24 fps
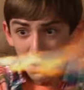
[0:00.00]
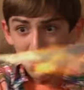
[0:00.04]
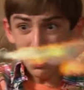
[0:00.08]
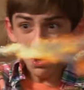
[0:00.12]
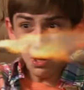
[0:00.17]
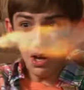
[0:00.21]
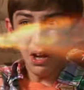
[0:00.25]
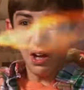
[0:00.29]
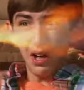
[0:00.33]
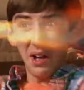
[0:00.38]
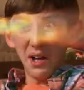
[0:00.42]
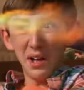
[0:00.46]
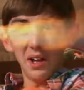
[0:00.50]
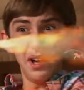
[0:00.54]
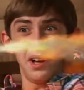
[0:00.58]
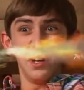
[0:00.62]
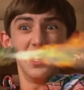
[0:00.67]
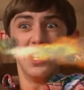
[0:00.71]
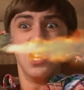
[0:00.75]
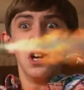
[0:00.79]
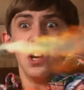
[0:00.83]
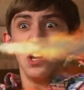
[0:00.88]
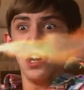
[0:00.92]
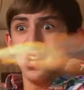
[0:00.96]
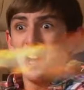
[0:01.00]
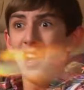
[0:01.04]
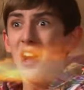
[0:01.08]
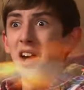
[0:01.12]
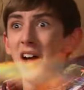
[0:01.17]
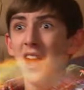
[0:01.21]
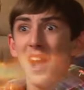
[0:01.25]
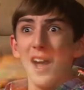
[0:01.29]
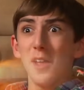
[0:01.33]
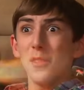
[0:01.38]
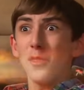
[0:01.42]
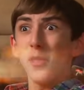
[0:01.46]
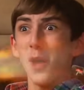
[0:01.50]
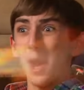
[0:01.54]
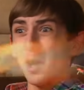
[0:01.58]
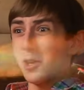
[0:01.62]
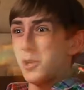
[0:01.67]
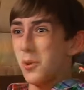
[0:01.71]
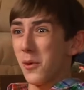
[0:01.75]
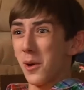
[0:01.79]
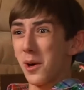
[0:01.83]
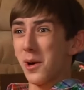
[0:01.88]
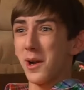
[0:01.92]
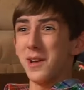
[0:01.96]
I
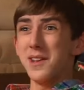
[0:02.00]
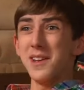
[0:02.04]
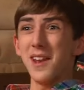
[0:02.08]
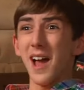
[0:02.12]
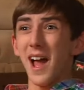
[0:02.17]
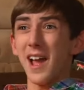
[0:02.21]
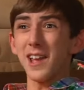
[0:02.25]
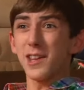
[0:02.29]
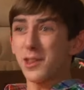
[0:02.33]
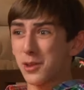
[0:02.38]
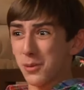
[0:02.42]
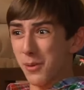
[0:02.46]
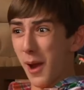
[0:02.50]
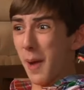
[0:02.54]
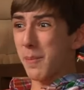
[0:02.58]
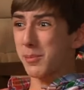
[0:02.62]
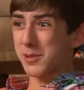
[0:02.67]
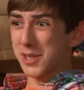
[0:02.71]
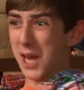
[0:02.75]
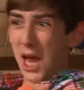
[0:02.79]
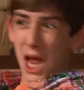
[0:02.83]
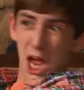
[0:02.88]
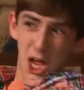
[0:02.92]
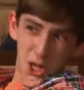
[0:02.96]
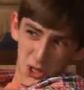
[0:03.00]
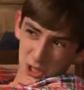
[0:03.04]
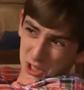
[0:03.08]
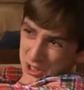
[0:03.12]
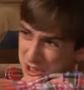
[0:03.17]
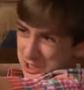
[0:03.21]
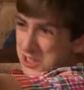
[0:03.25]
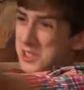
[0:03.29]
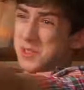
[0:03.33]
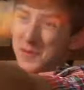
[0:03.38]
thought you were a nice reptile.